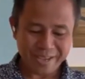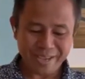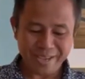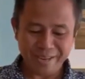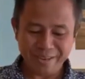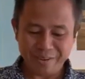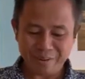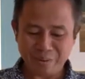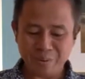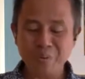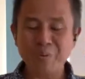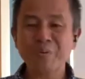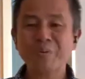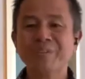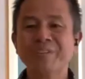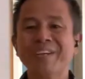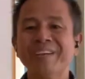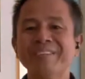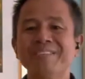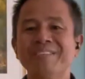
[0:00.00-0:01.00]
in the
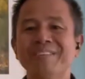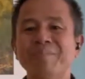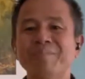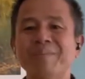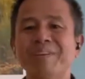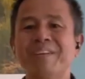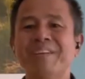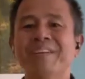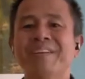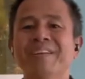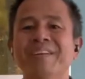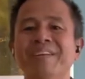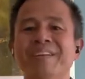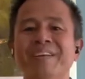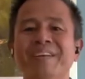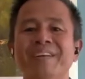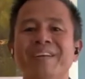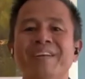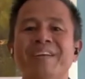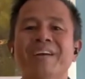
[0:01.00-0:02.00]
Old Testament
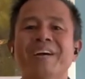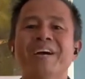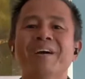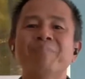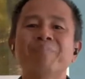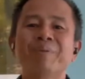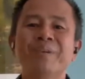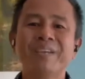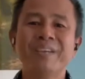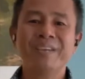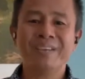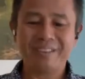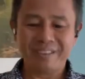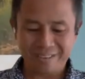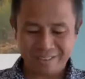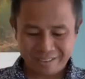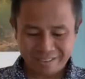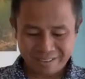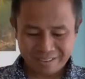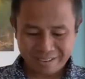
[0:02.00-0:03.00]

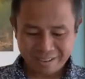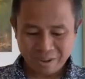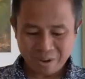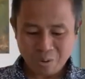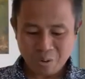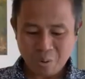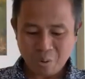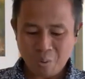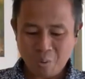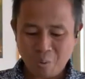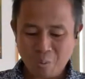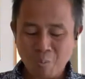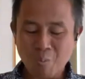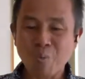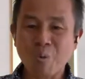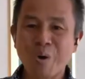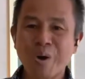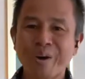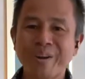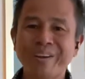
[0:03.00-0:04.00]
appears
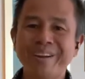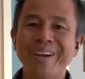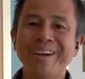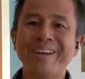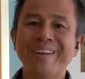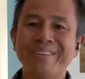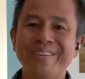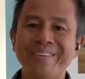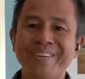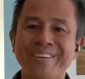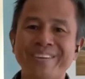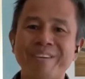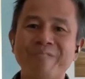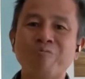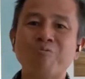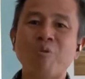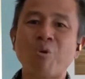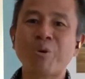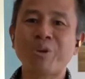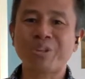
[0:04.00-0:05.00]
one hundred
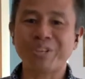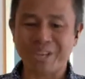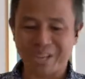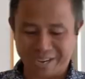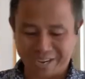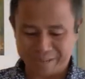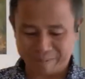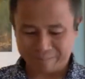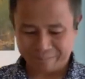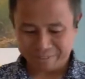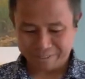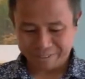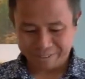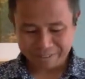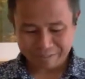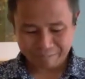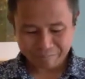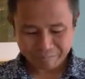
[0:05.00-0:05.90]
forty times.